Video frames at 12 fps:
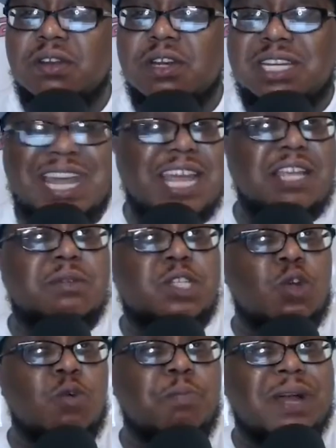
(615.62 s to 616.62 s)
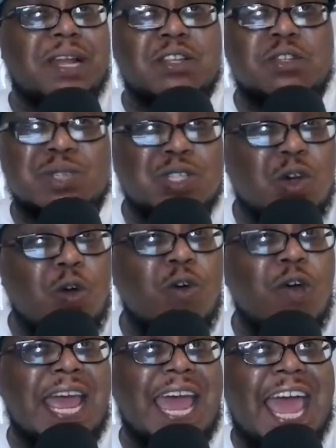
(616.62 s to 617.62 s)
These two brothers was
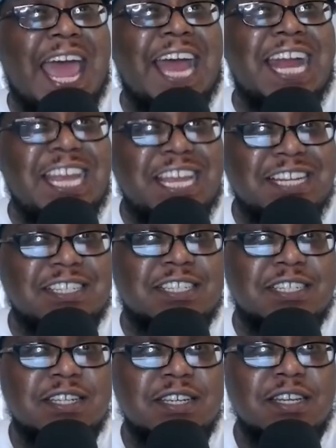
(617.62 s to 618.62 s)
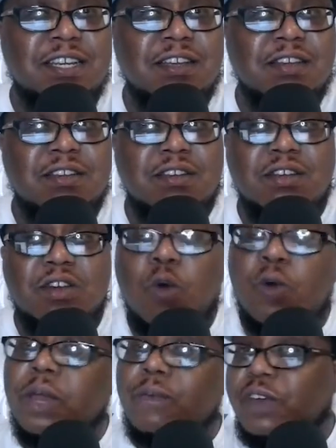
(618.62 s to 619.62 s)
going at it.
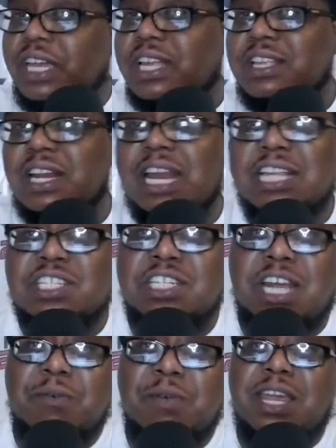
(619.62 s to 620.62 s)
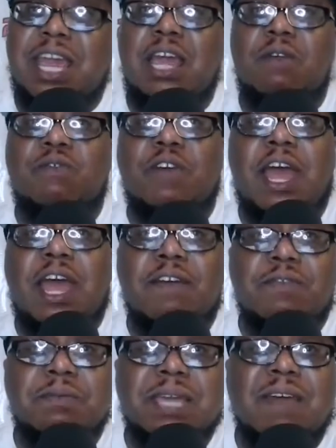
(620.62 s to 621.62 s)
Who can forget the legendary Game 5
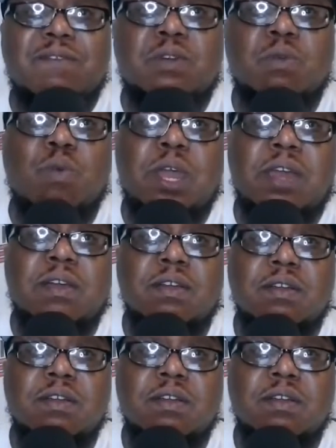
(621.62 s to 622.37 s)
from Kevin Durant?